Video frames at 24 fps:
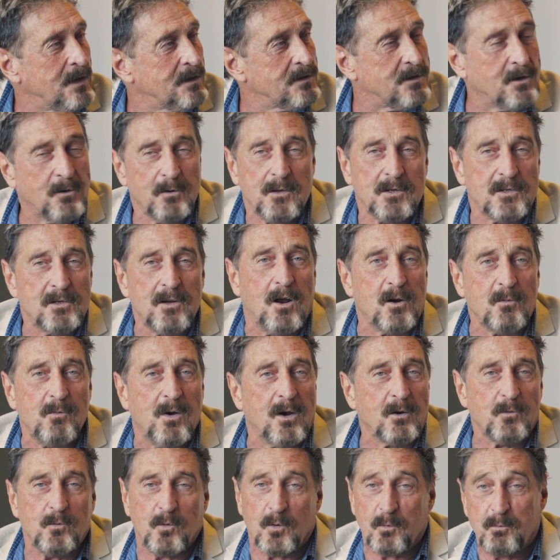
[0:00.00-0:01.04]
So there's not a
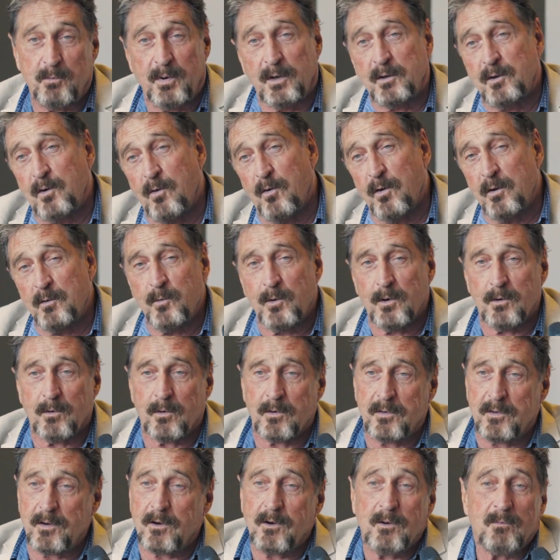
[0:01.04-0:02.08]
matter, will Bitcoin win or
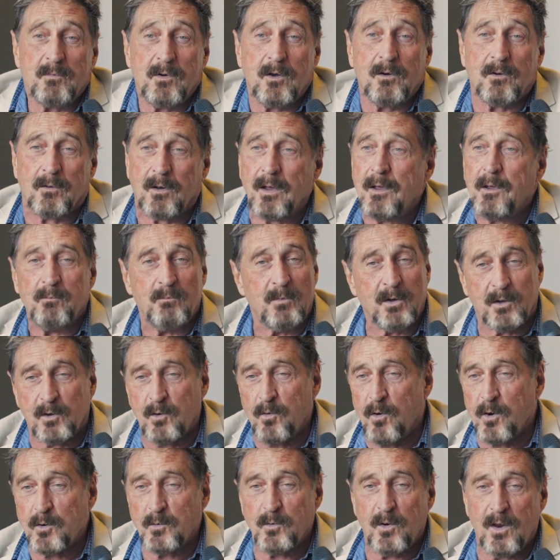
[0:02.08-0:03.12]
Ethereum? No.
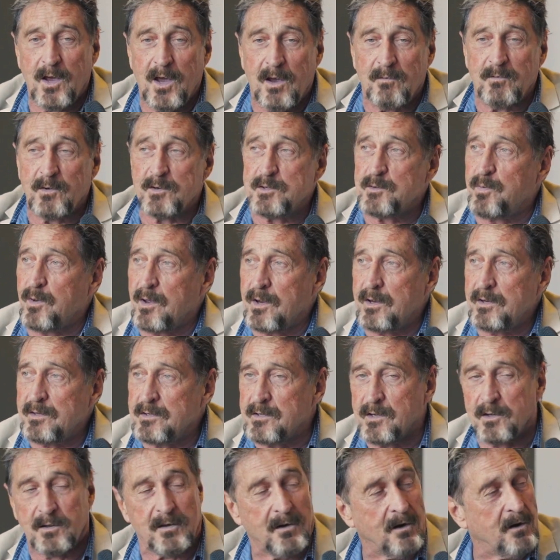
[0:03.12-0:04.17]
Bitcoin will have its
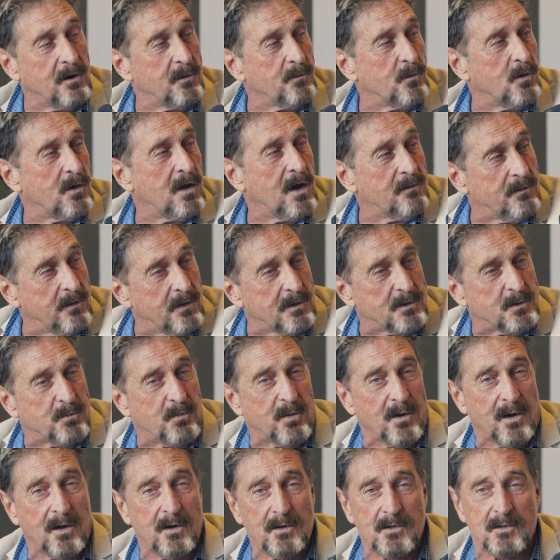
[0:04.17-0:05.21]
place, Ethereum will have its
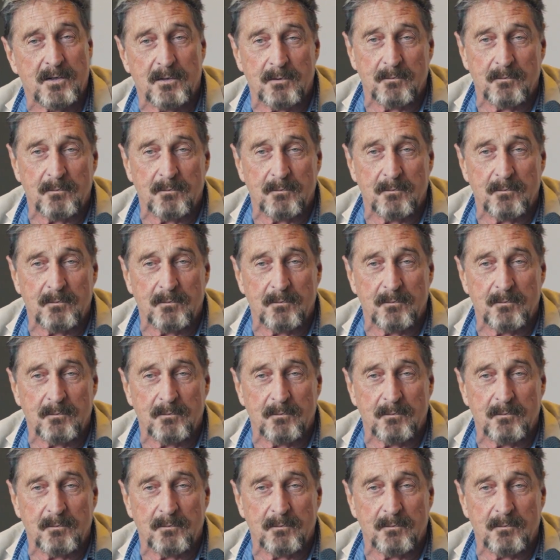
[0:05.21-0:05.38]
place,